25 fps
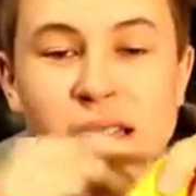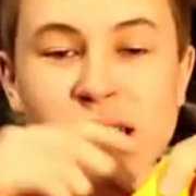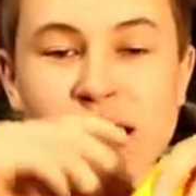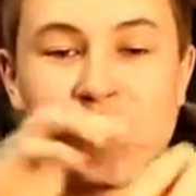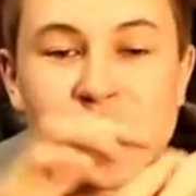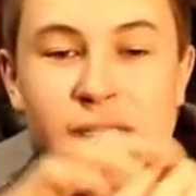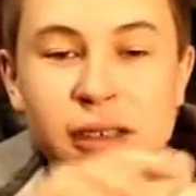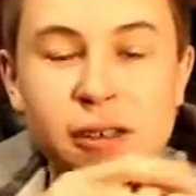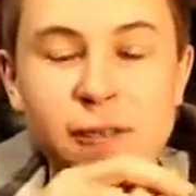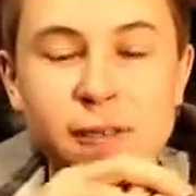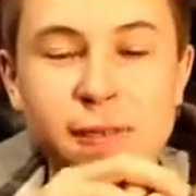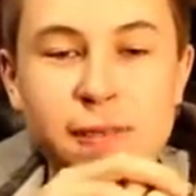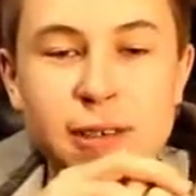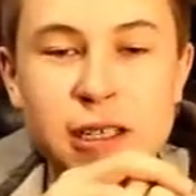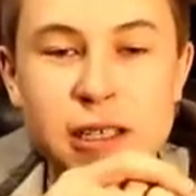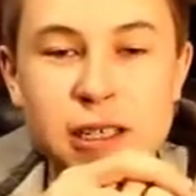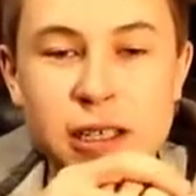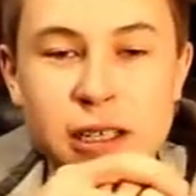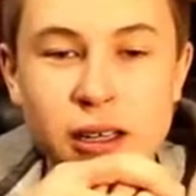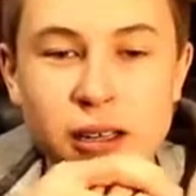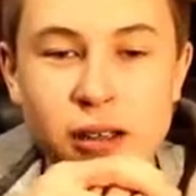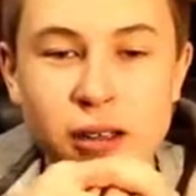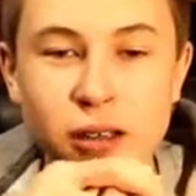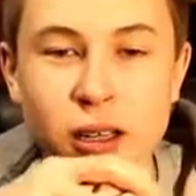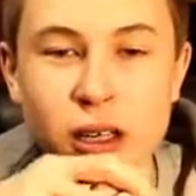and you're
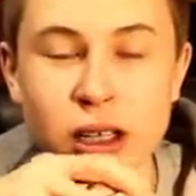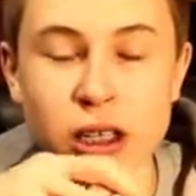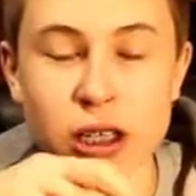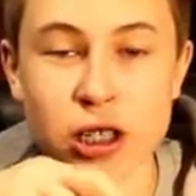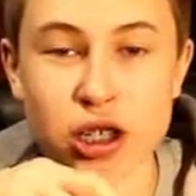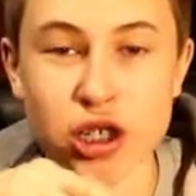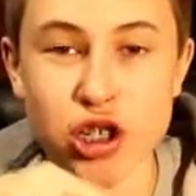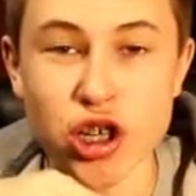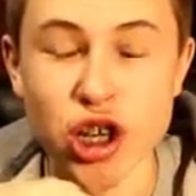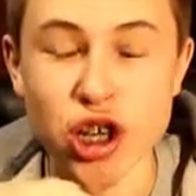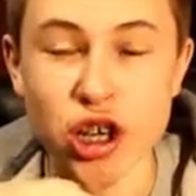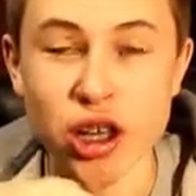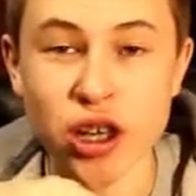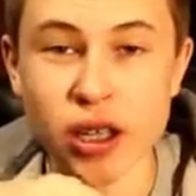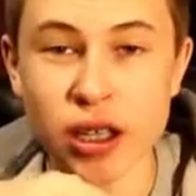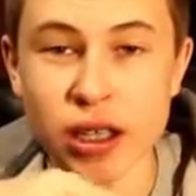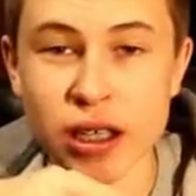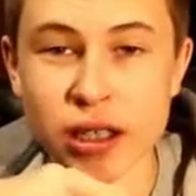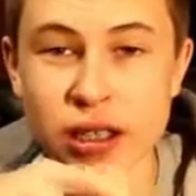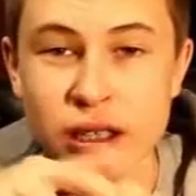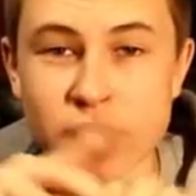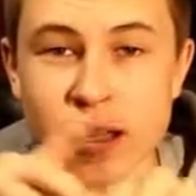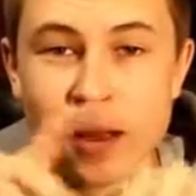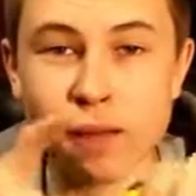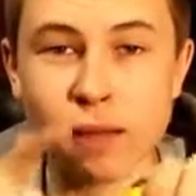fishing a lot of junk
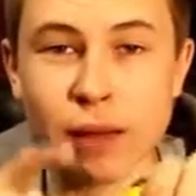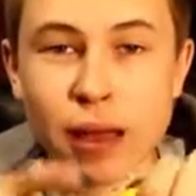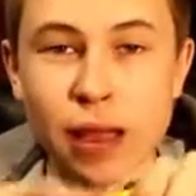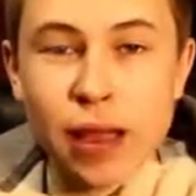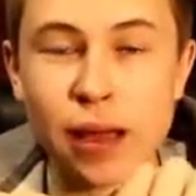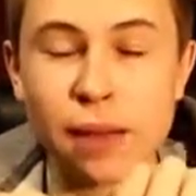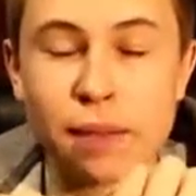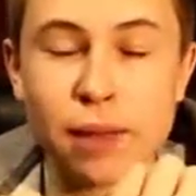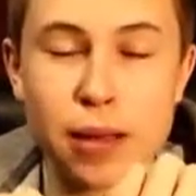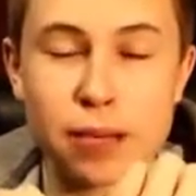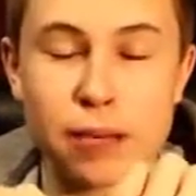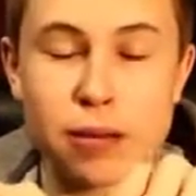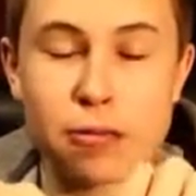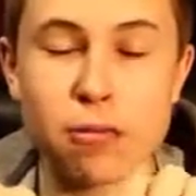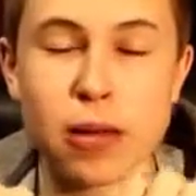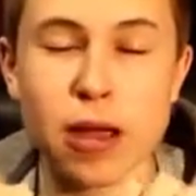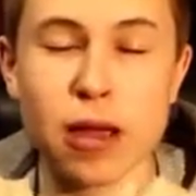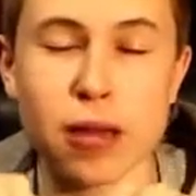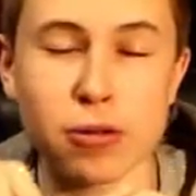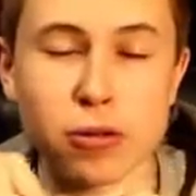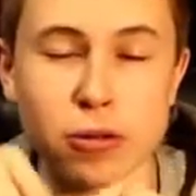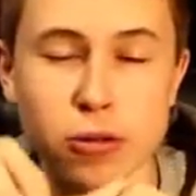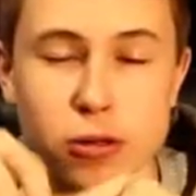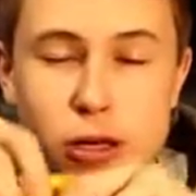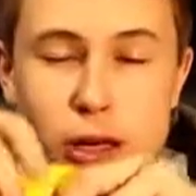and stuff like that, maybe
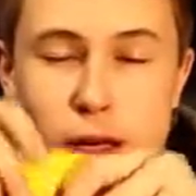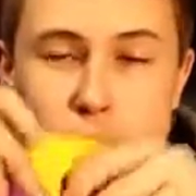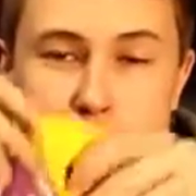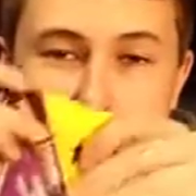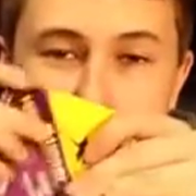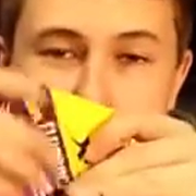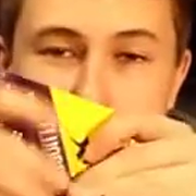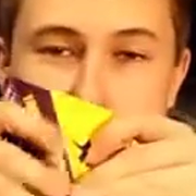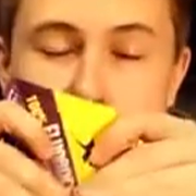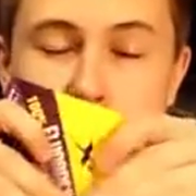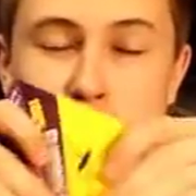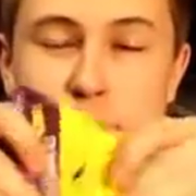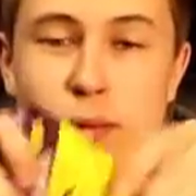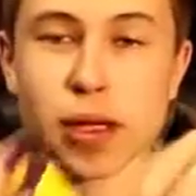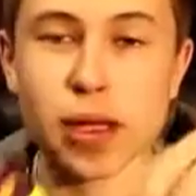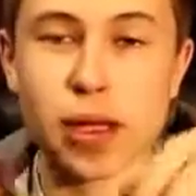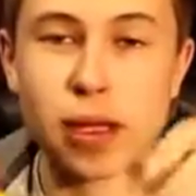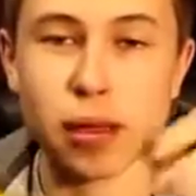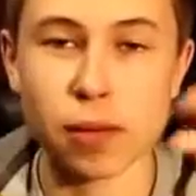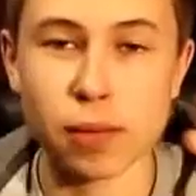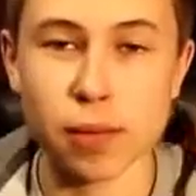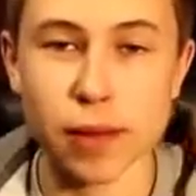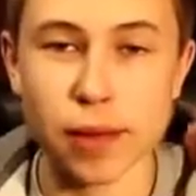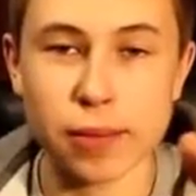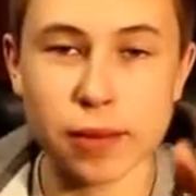rattle traps or something like
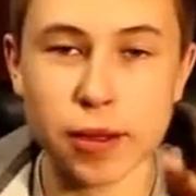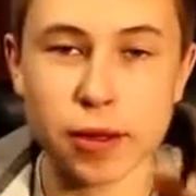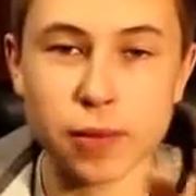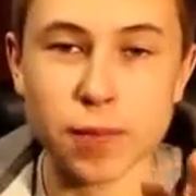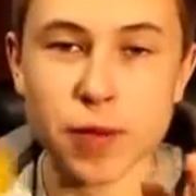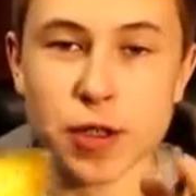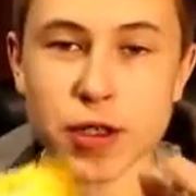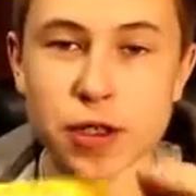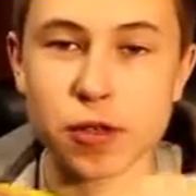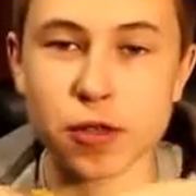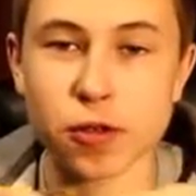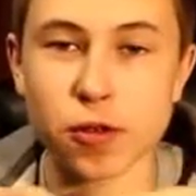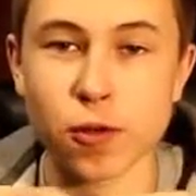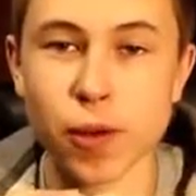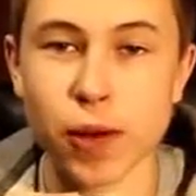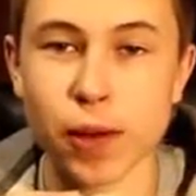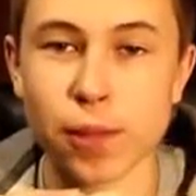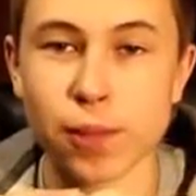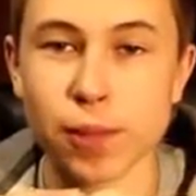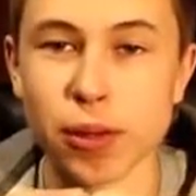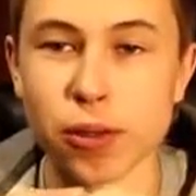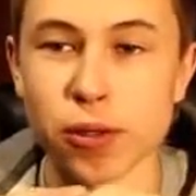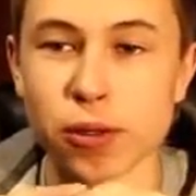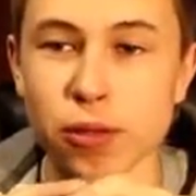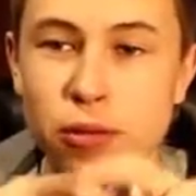that, or maybe you're fishing square
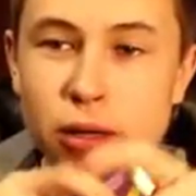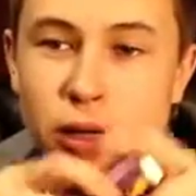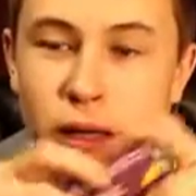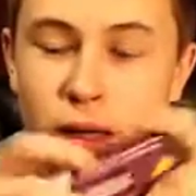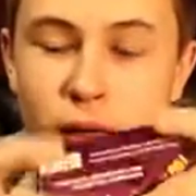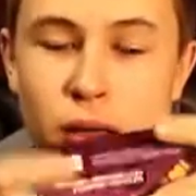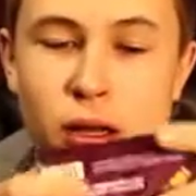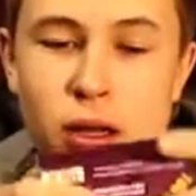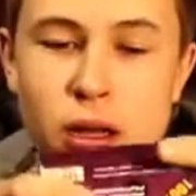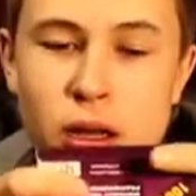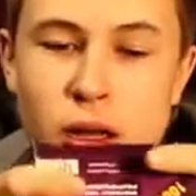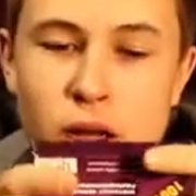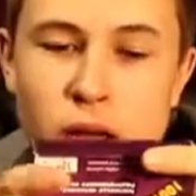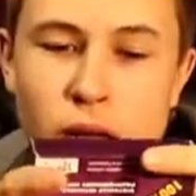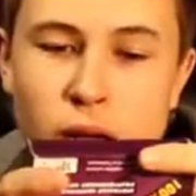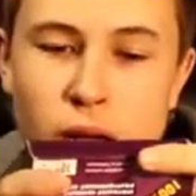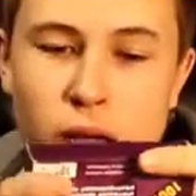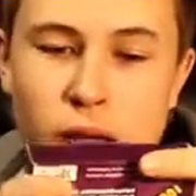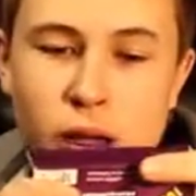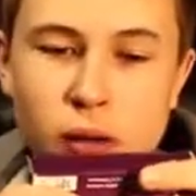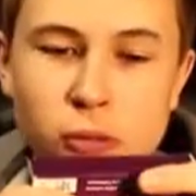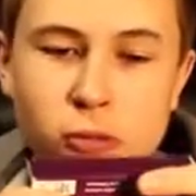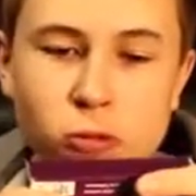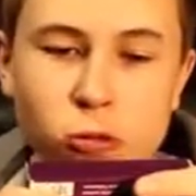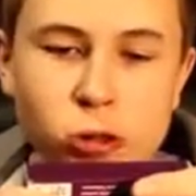bills
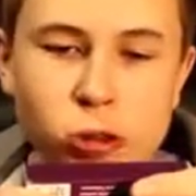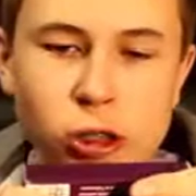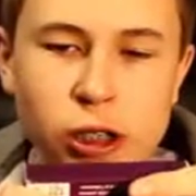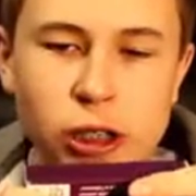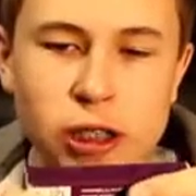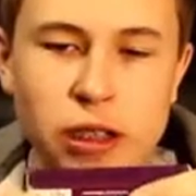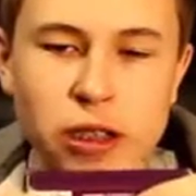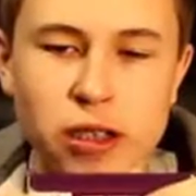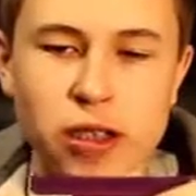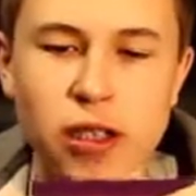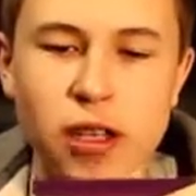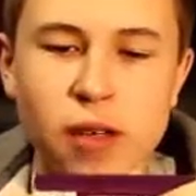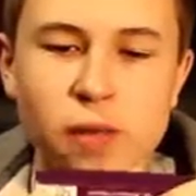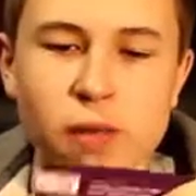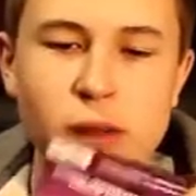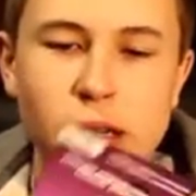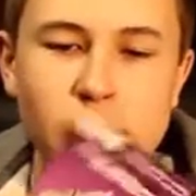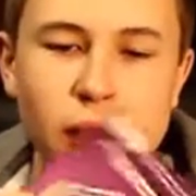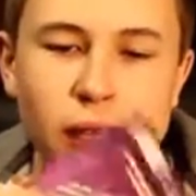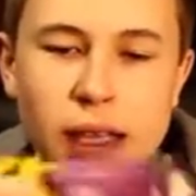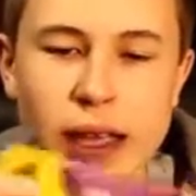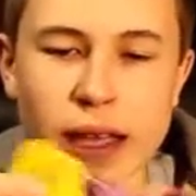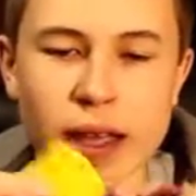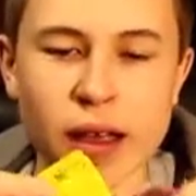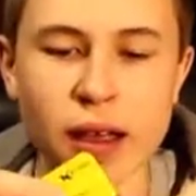around wood and stuff
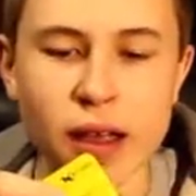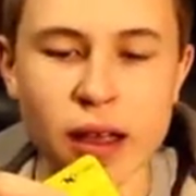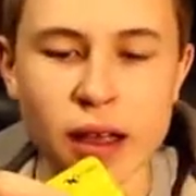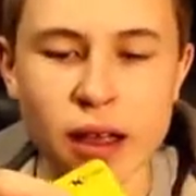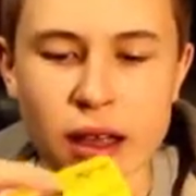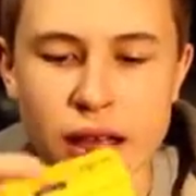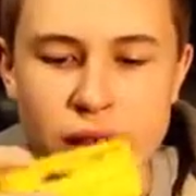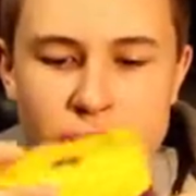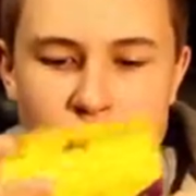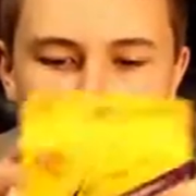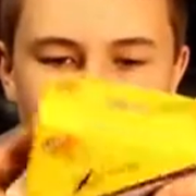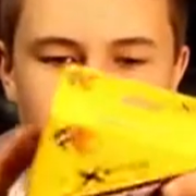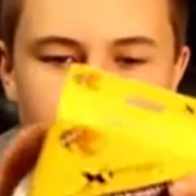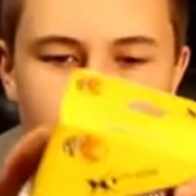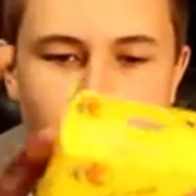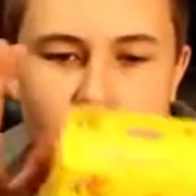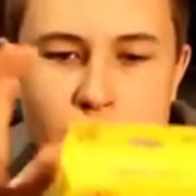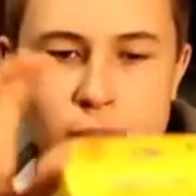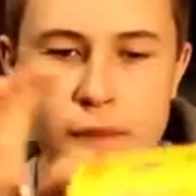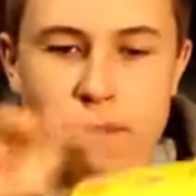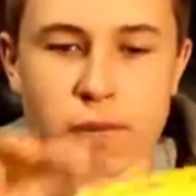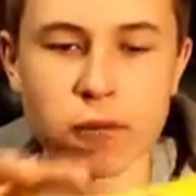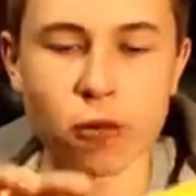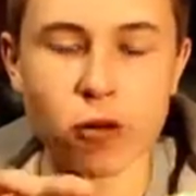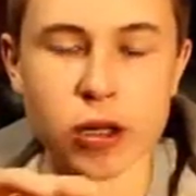like that, is
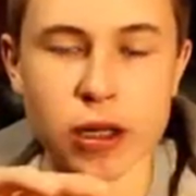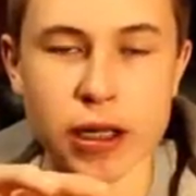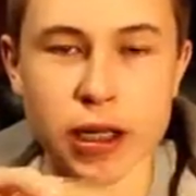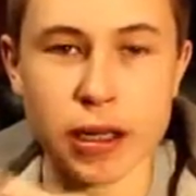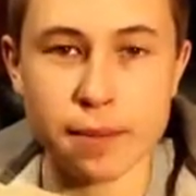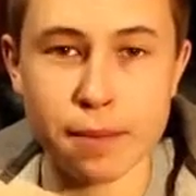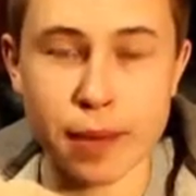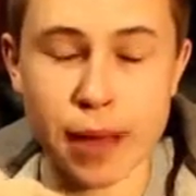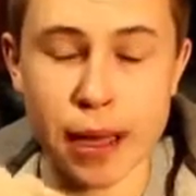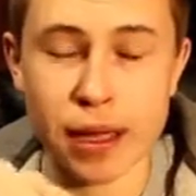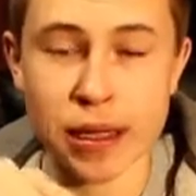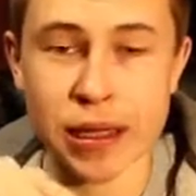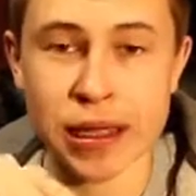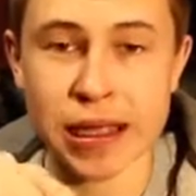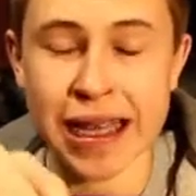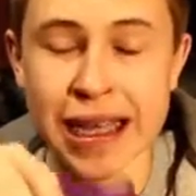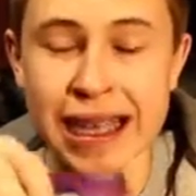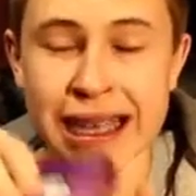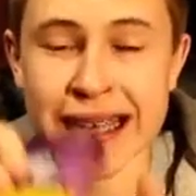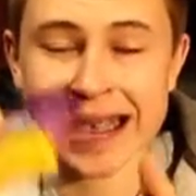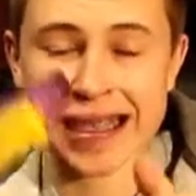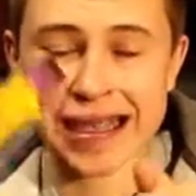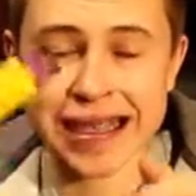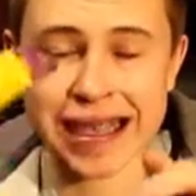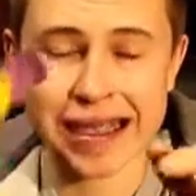14-pound test.